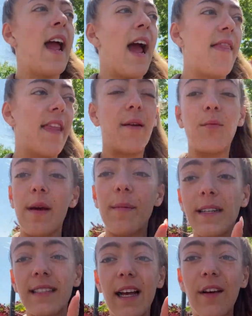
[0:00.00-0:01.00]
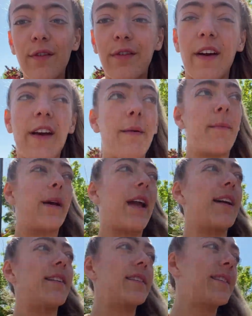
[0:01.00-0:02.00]
and then weigh myself,
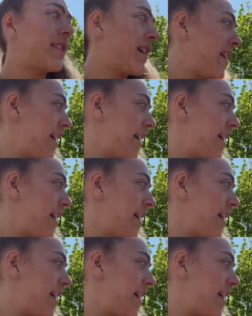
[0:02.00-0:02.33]
because